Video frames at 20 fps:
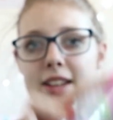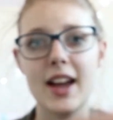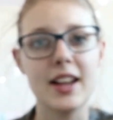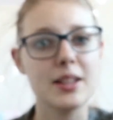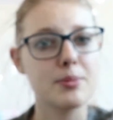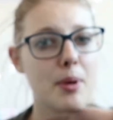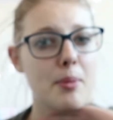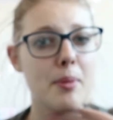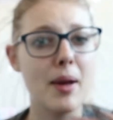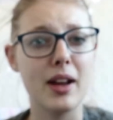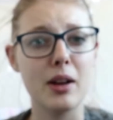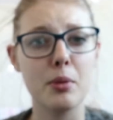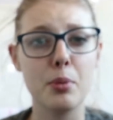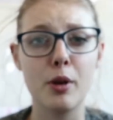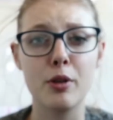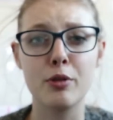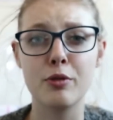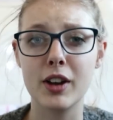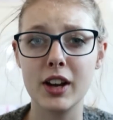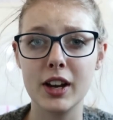takes my makeup
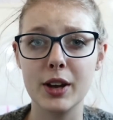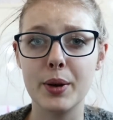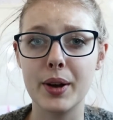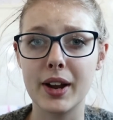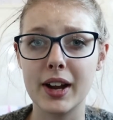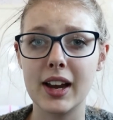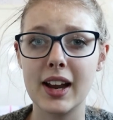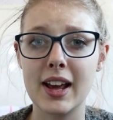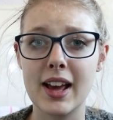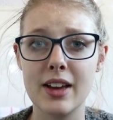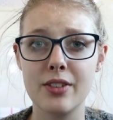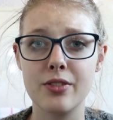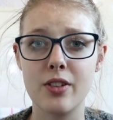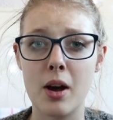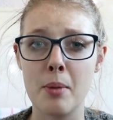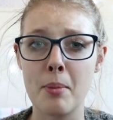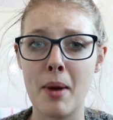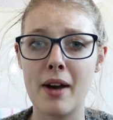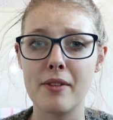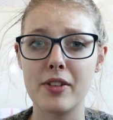off really quickly if
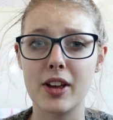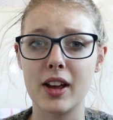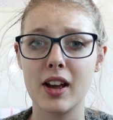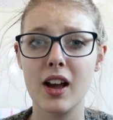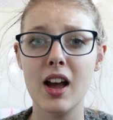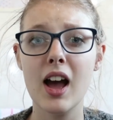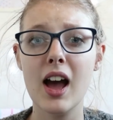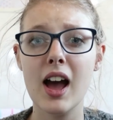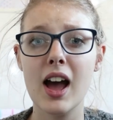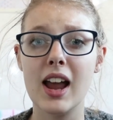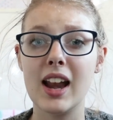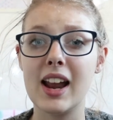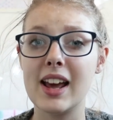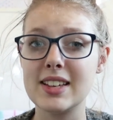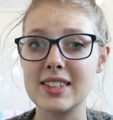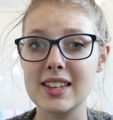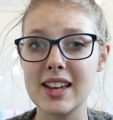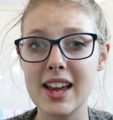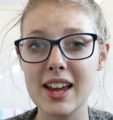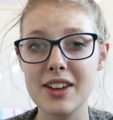I'm having a
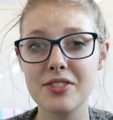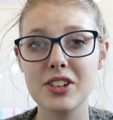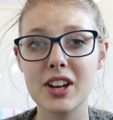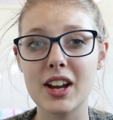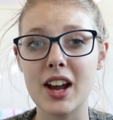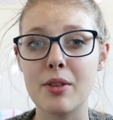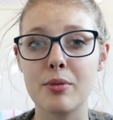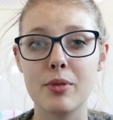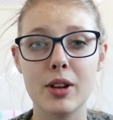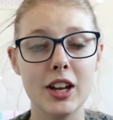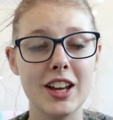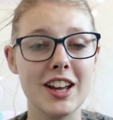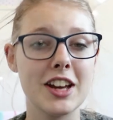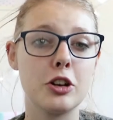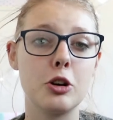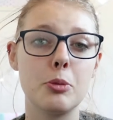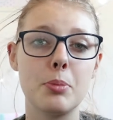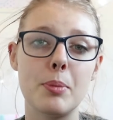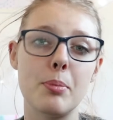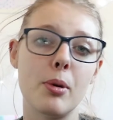lazy evening and really
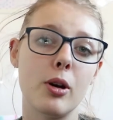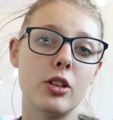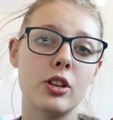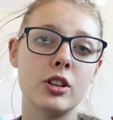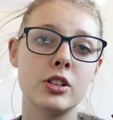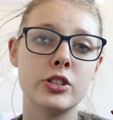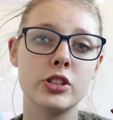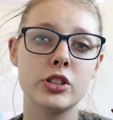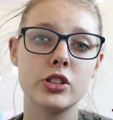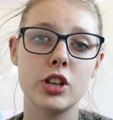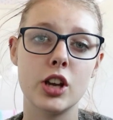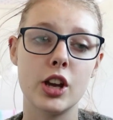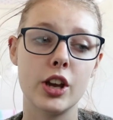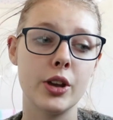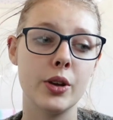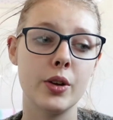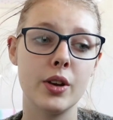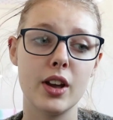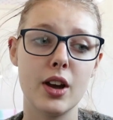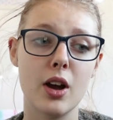cannot be bothered
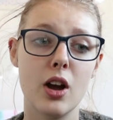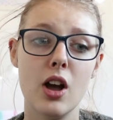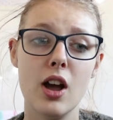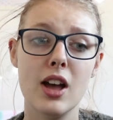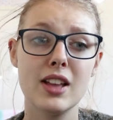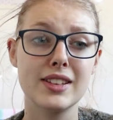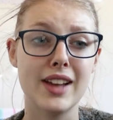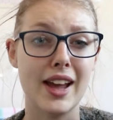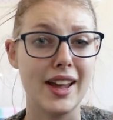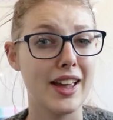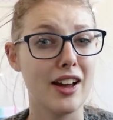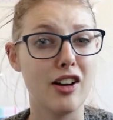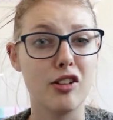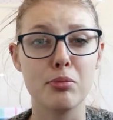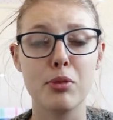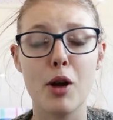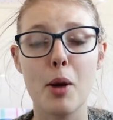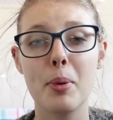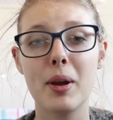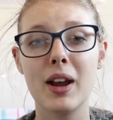to take it
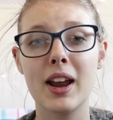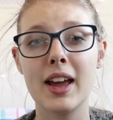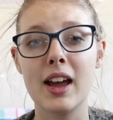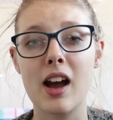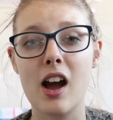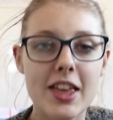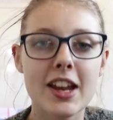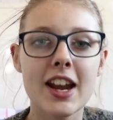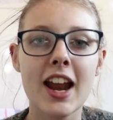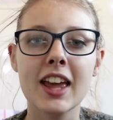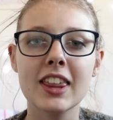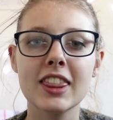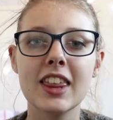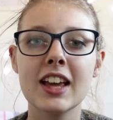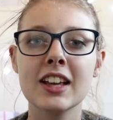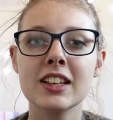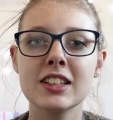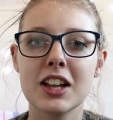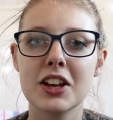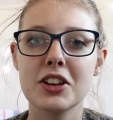off properly. The next
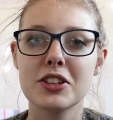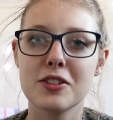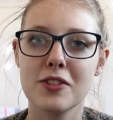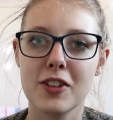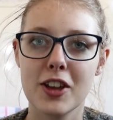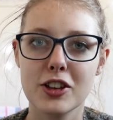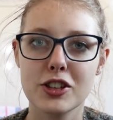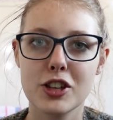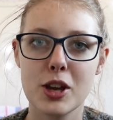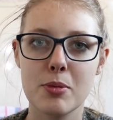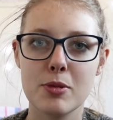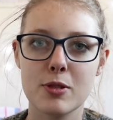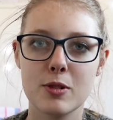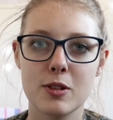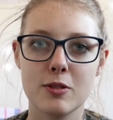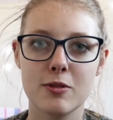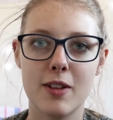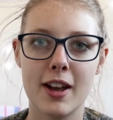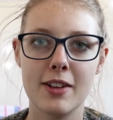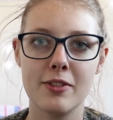things loads of YouTubers
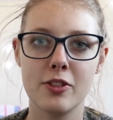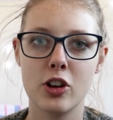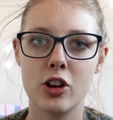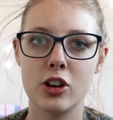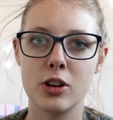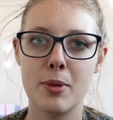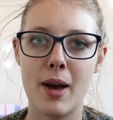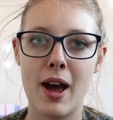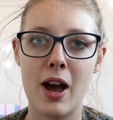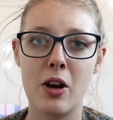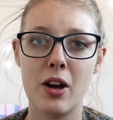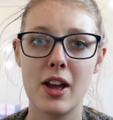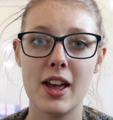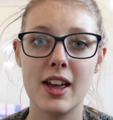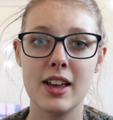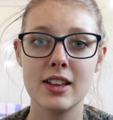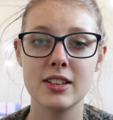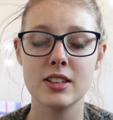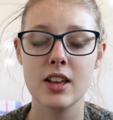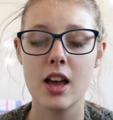are raving on about
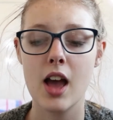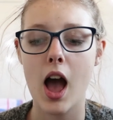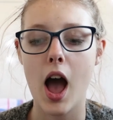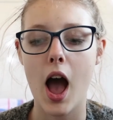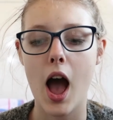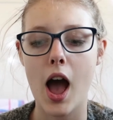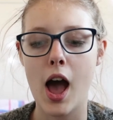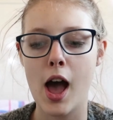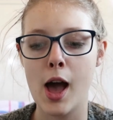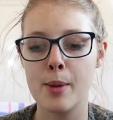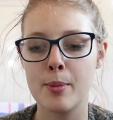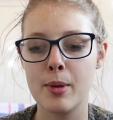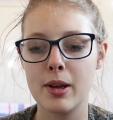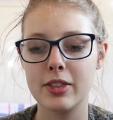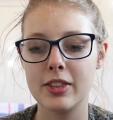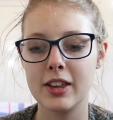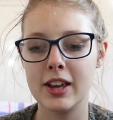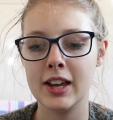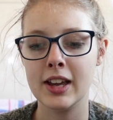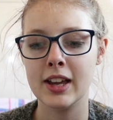is
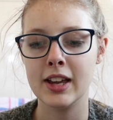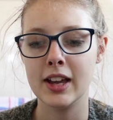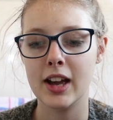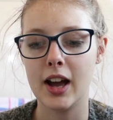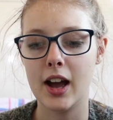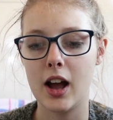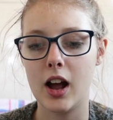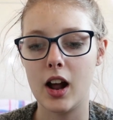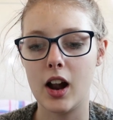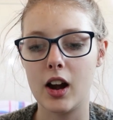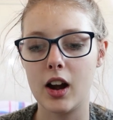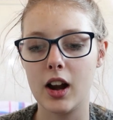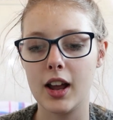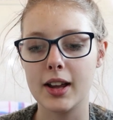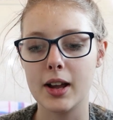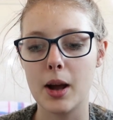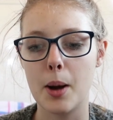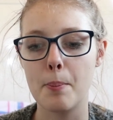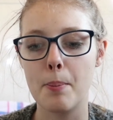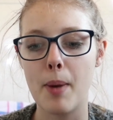the
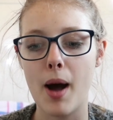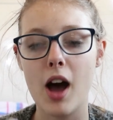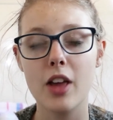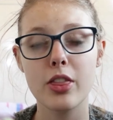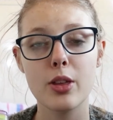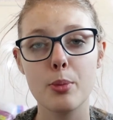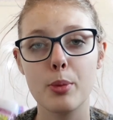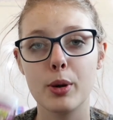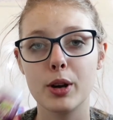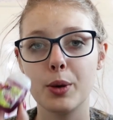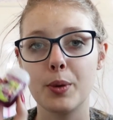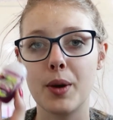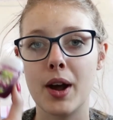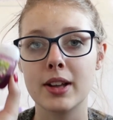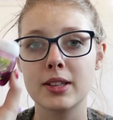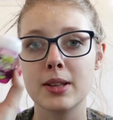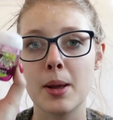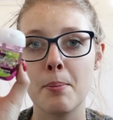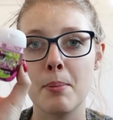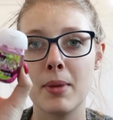like Bath and Body
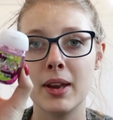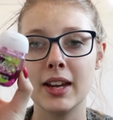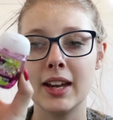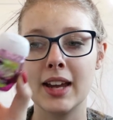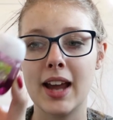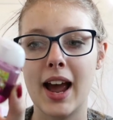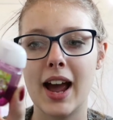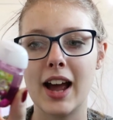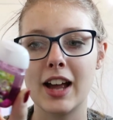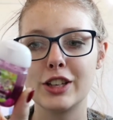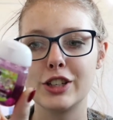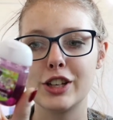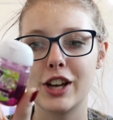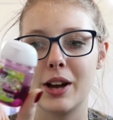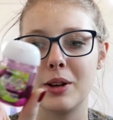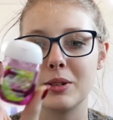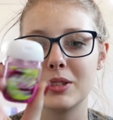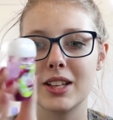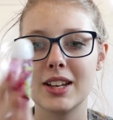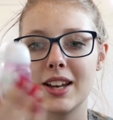Works mini hand
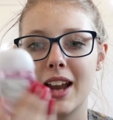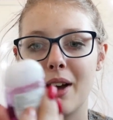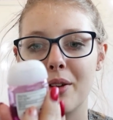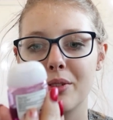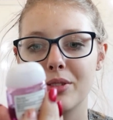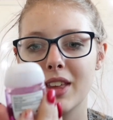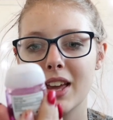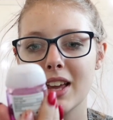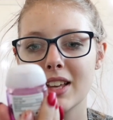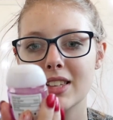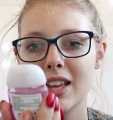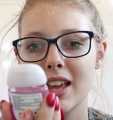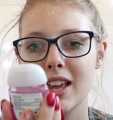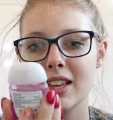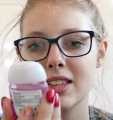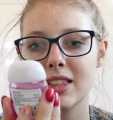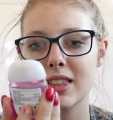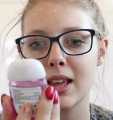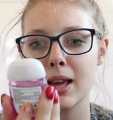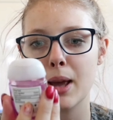gels. Now this
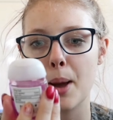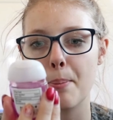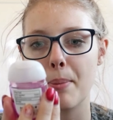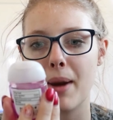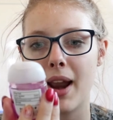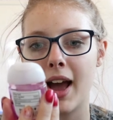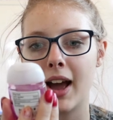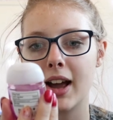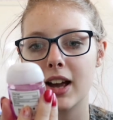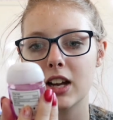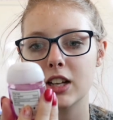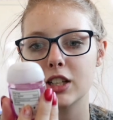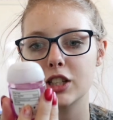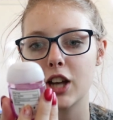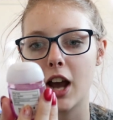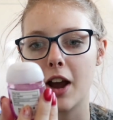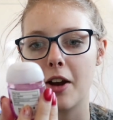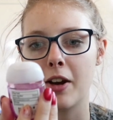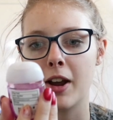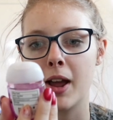is the black
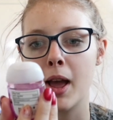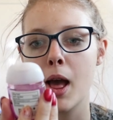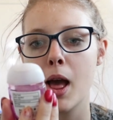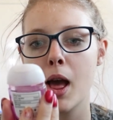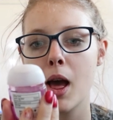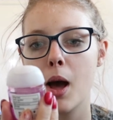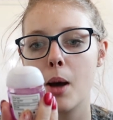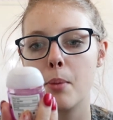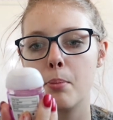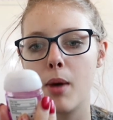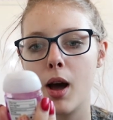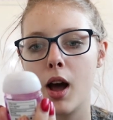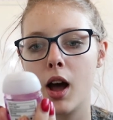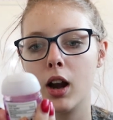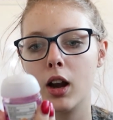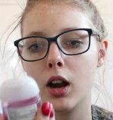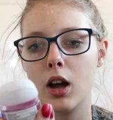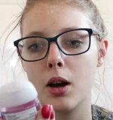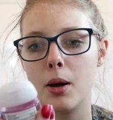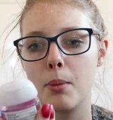cherry
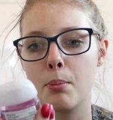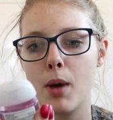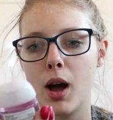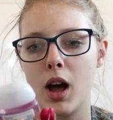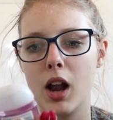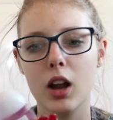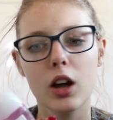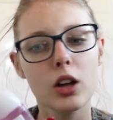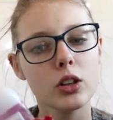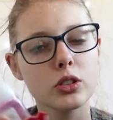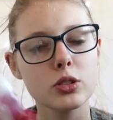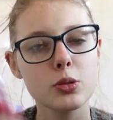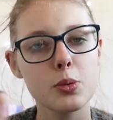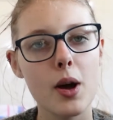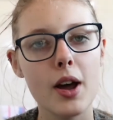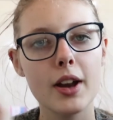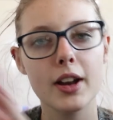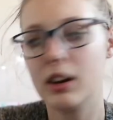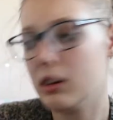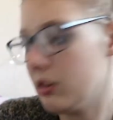Merlant
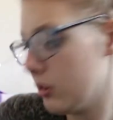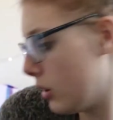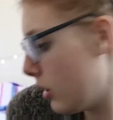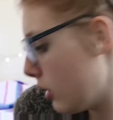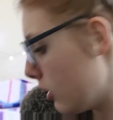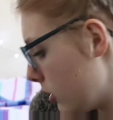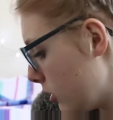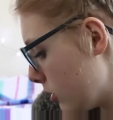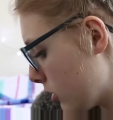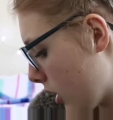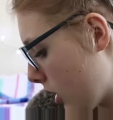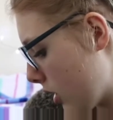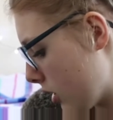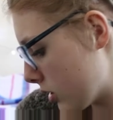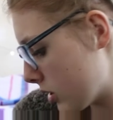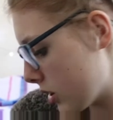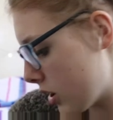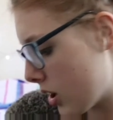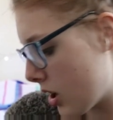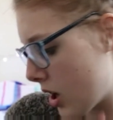one. Oh
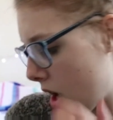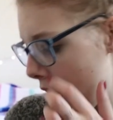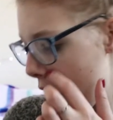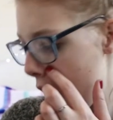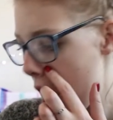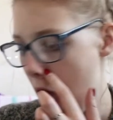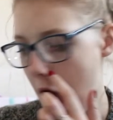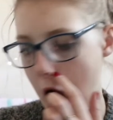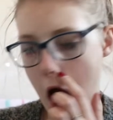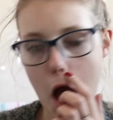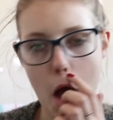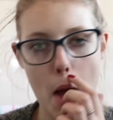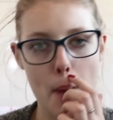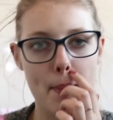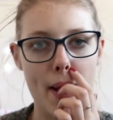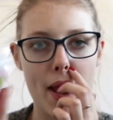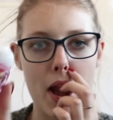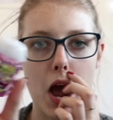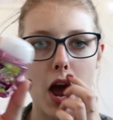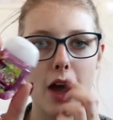god.
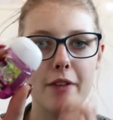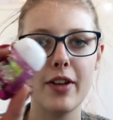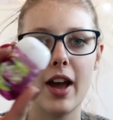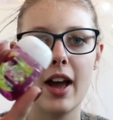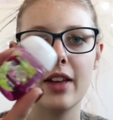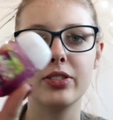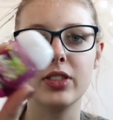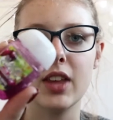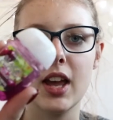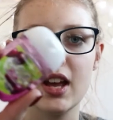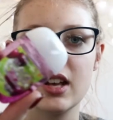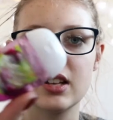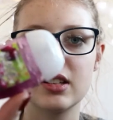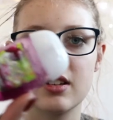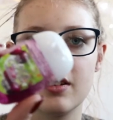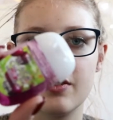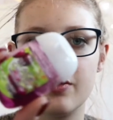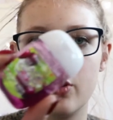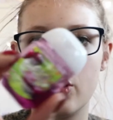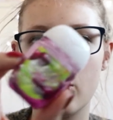And I've had
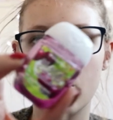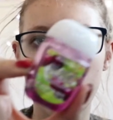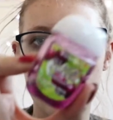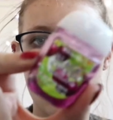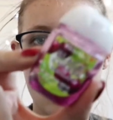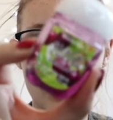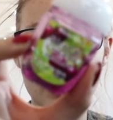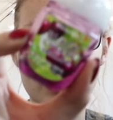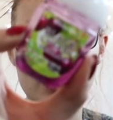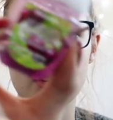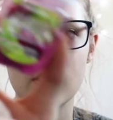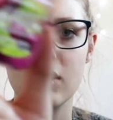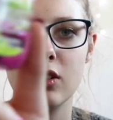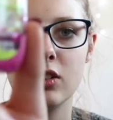this for quite a